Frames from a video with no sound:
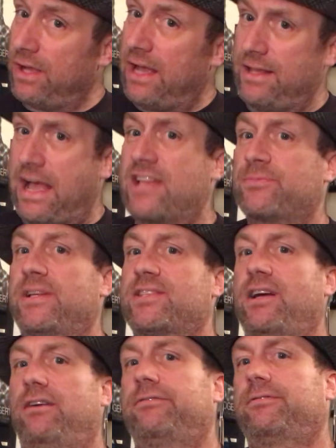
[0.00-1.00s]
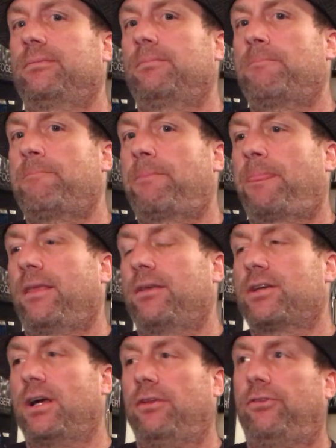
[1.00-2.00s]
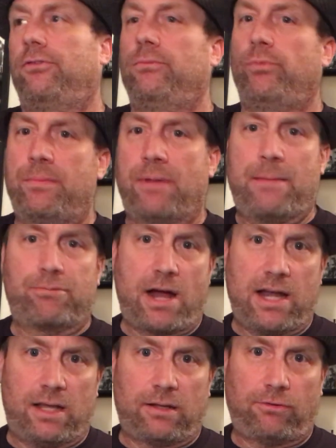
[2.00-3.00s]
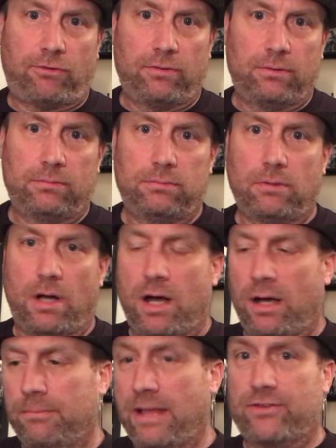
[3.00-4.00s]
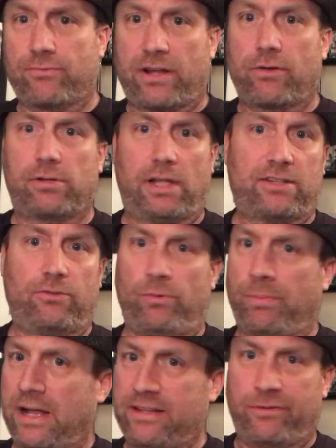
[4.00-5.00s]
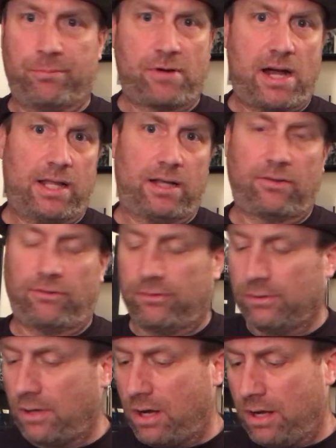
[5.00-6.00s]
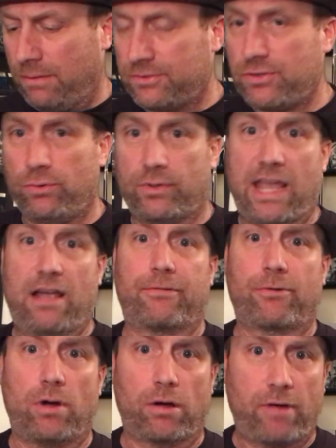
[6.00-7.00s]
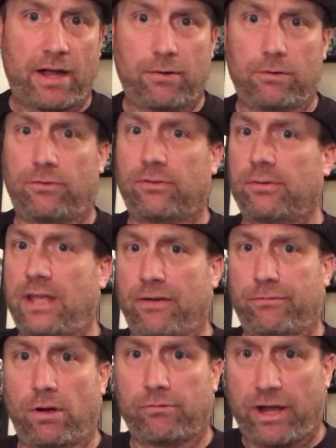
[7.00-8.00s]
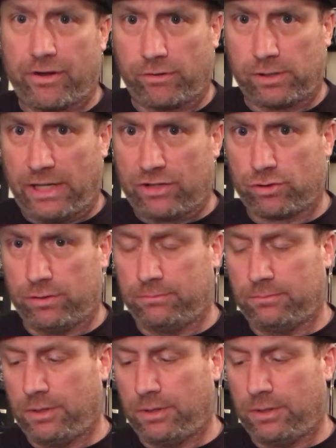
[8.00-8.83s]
I asked myself, because we buy products, as record collectors, we buy different products to care for our records, care for our record collection.